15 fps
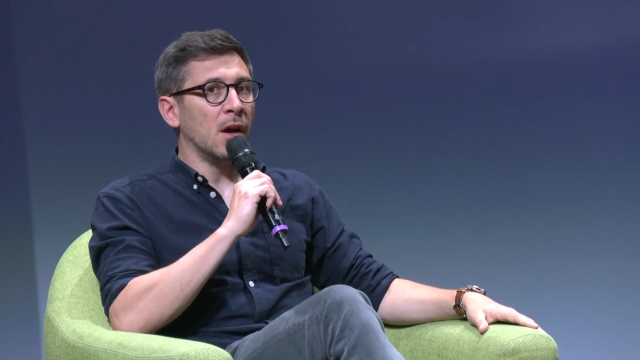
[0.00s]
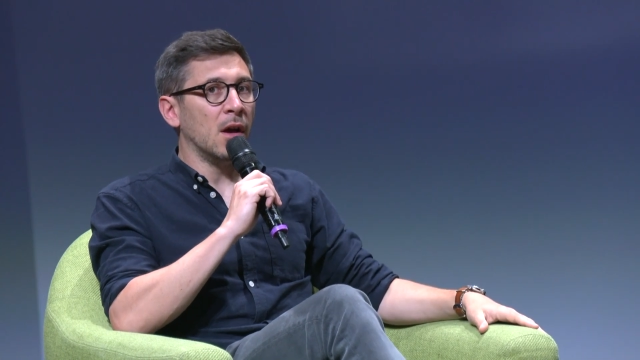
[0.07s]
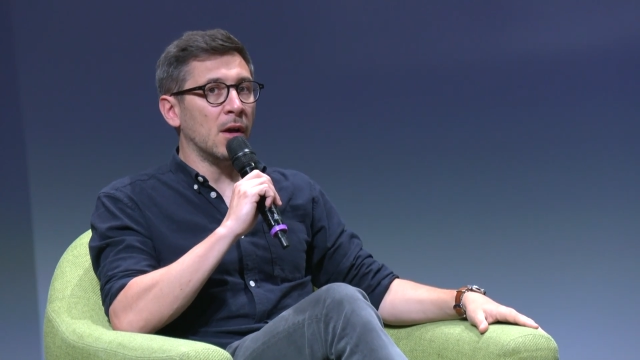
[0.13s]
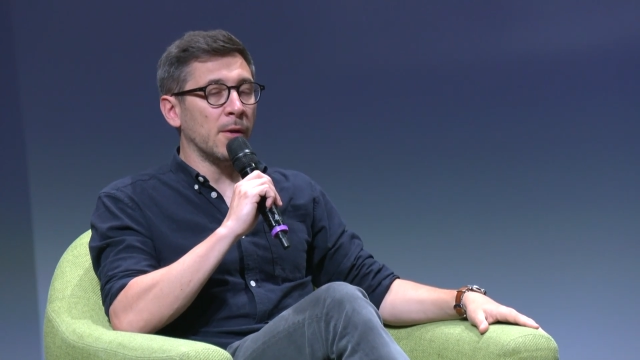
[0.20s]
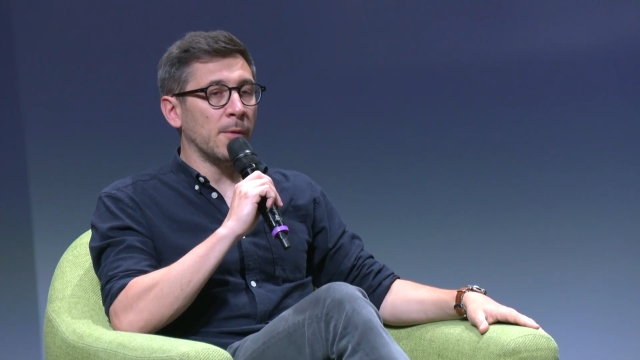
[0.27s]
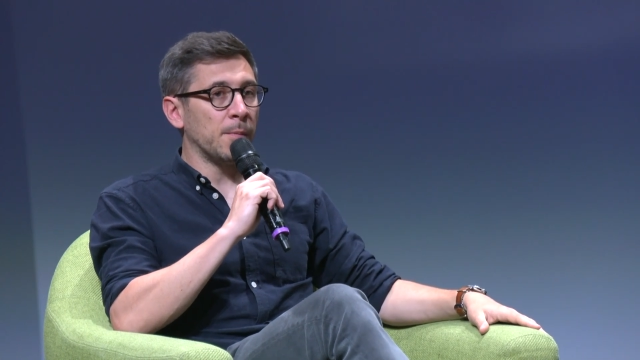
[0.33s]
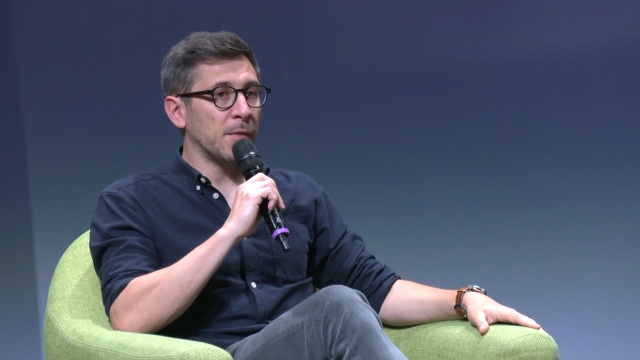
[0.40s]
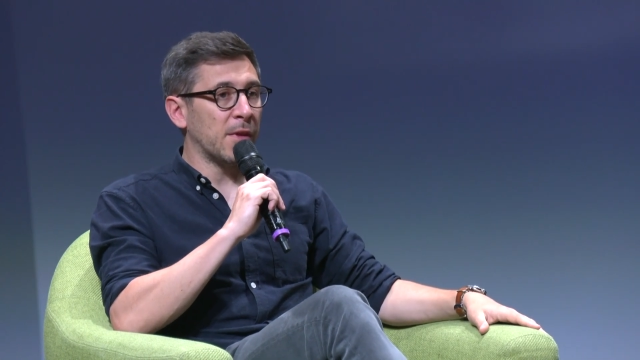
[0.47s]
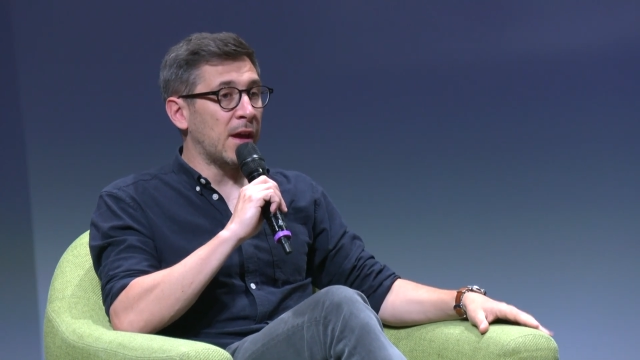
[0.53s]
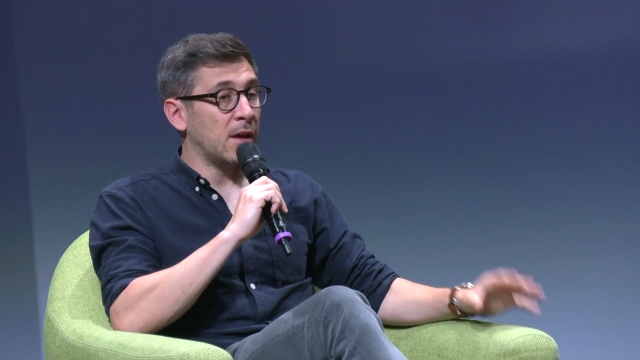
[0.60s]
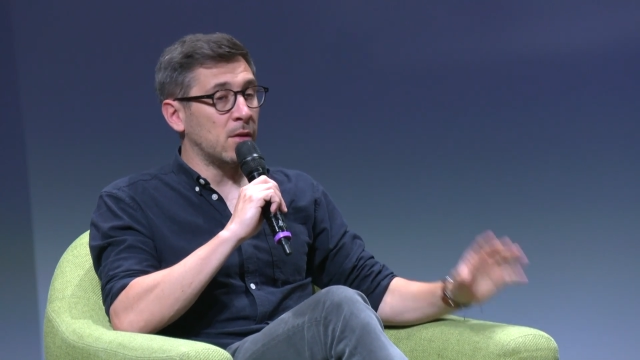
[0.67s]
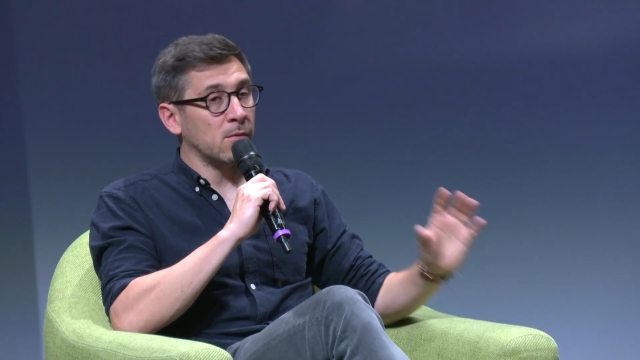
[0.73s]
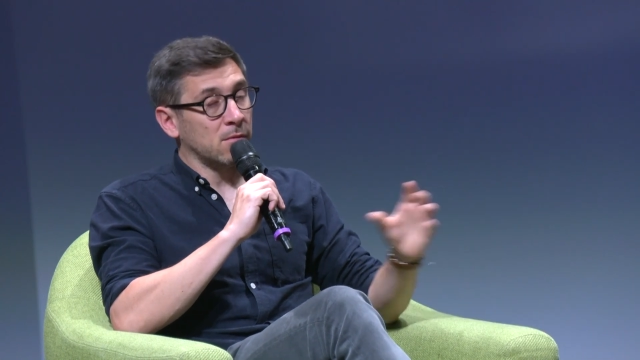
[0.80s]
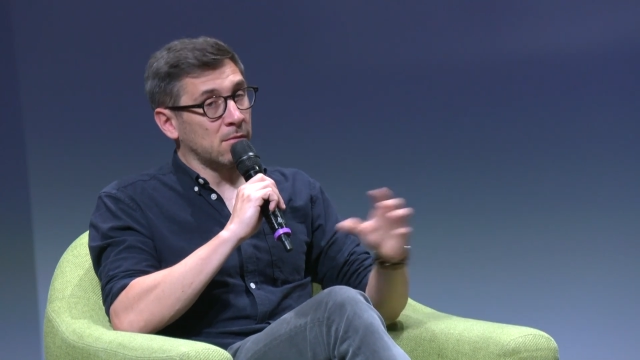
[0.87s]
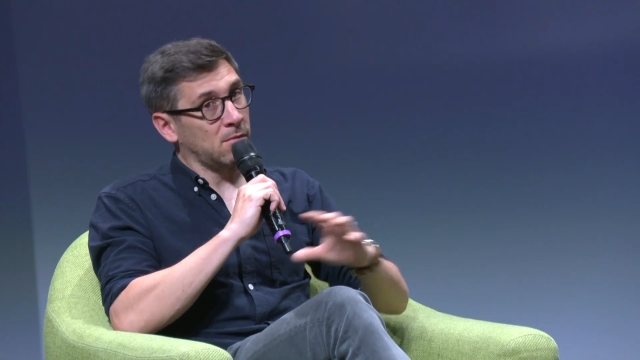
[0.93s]

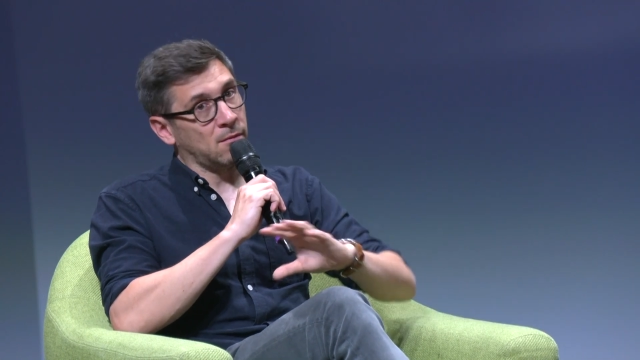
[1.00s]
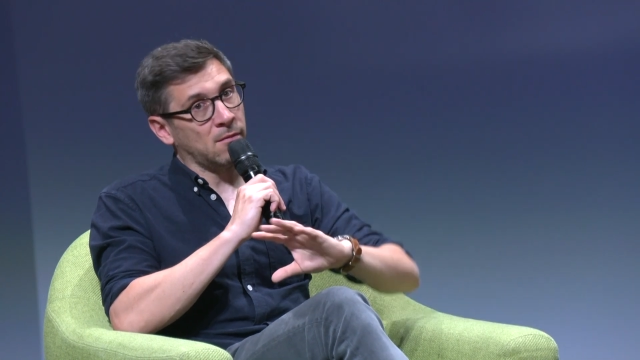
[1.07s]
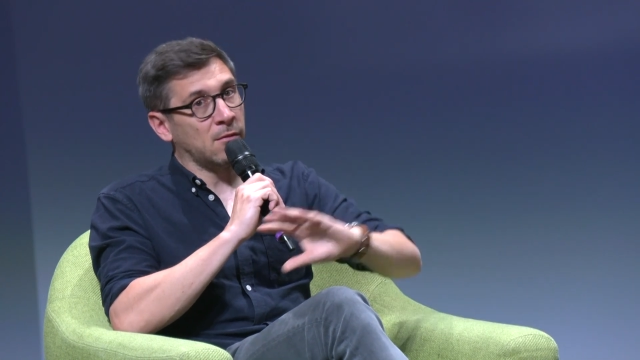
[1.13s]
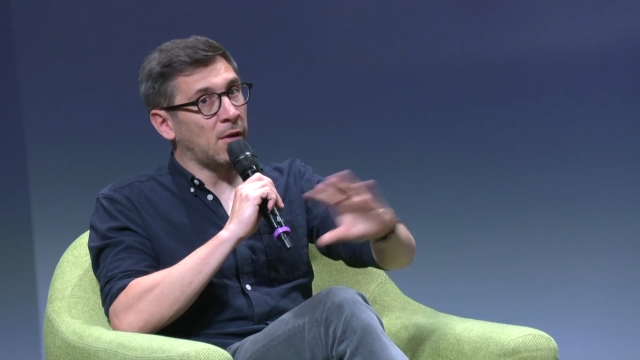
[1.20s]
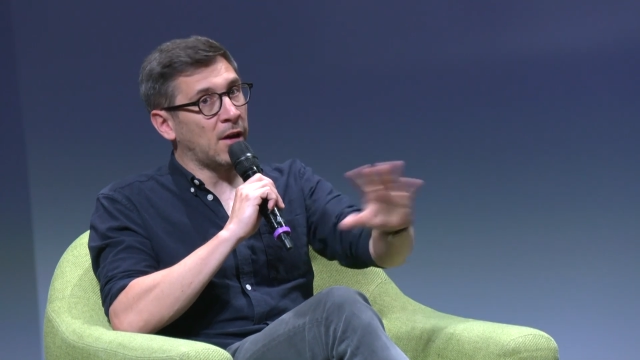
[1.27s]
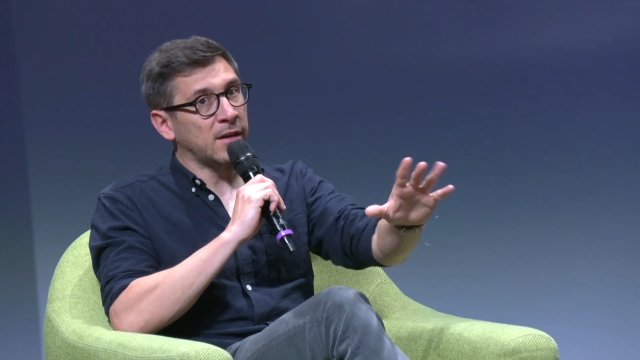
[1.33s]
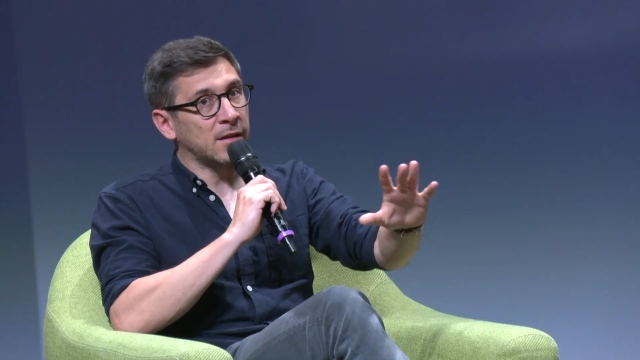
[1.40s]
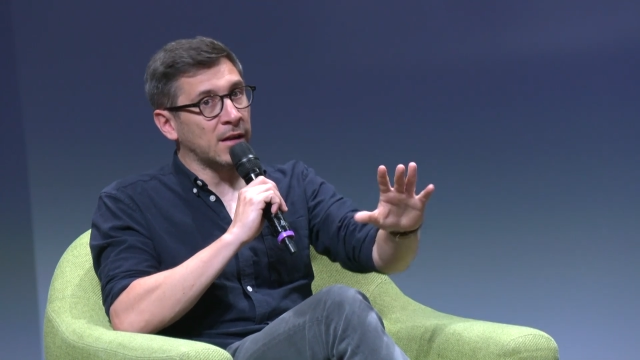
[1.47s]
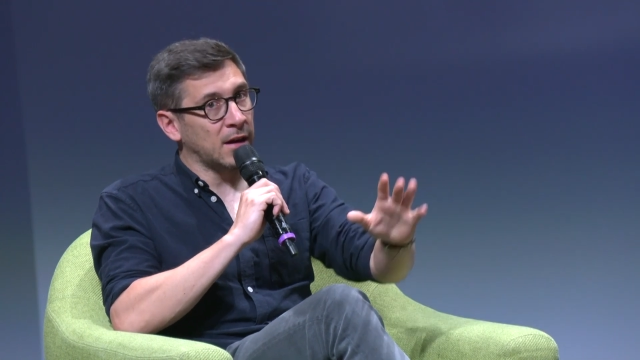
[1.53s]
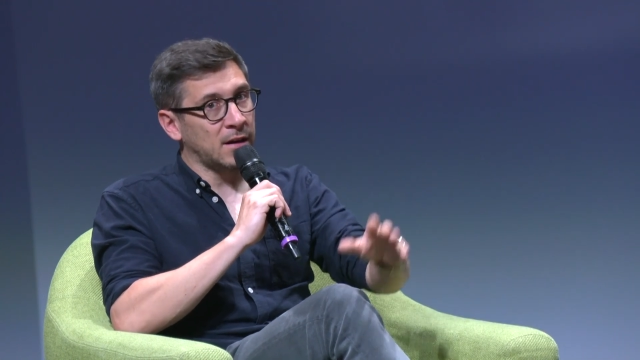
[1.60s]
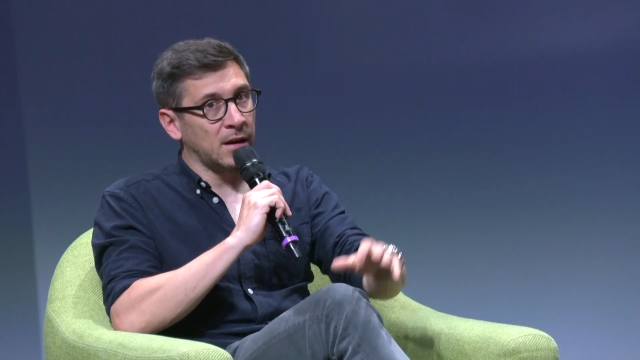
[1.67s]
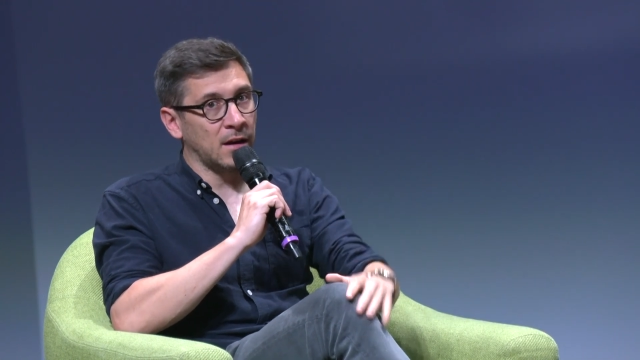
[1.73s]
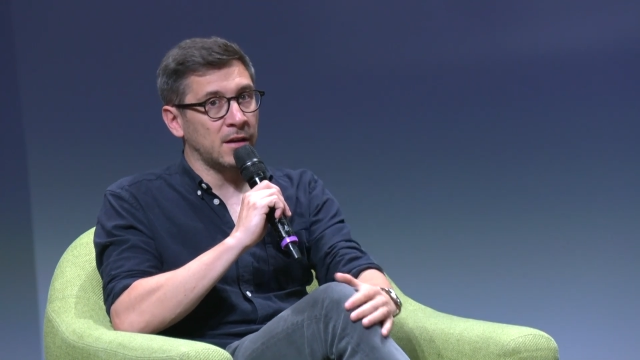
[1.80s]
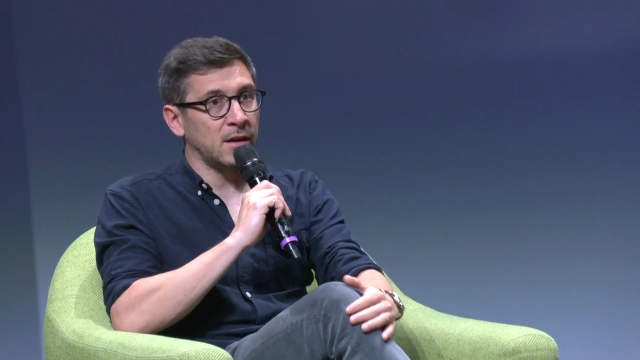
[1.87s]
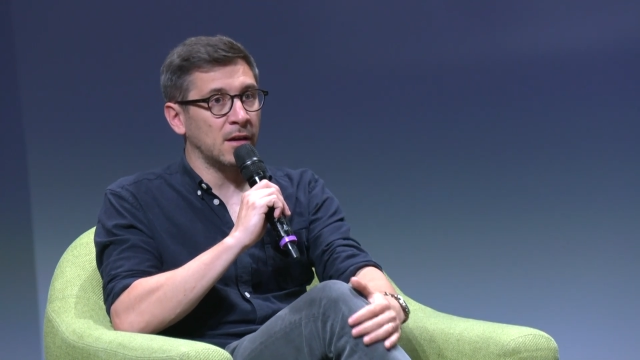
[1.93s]
And right now,
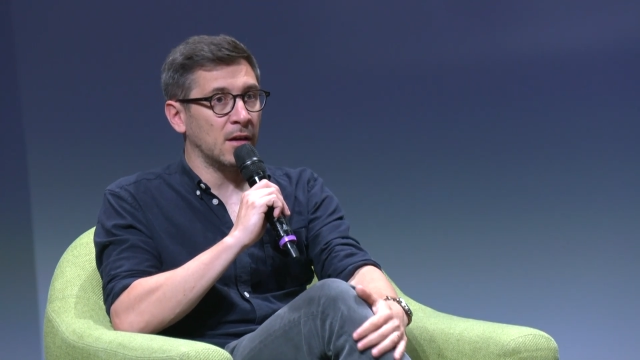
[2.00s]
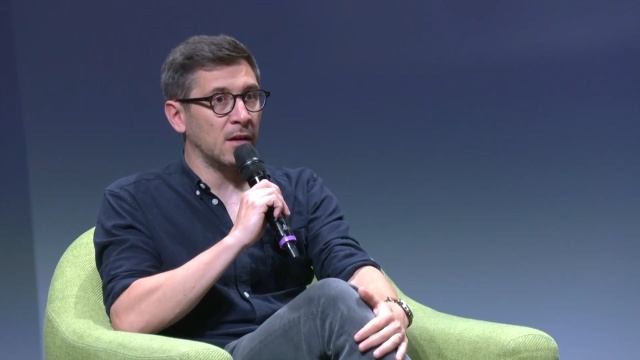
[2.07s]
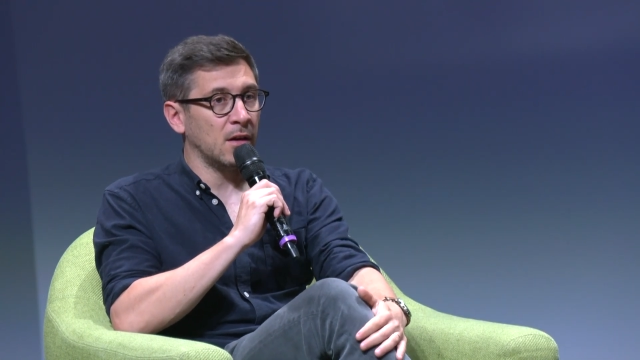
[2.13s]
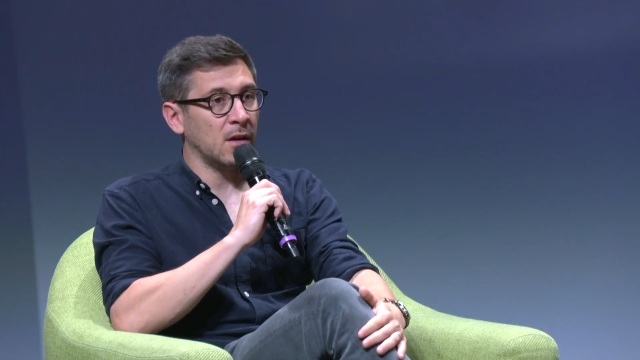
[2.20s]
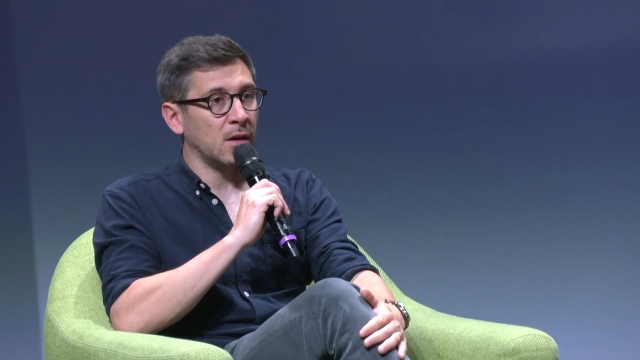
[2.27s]
clearly,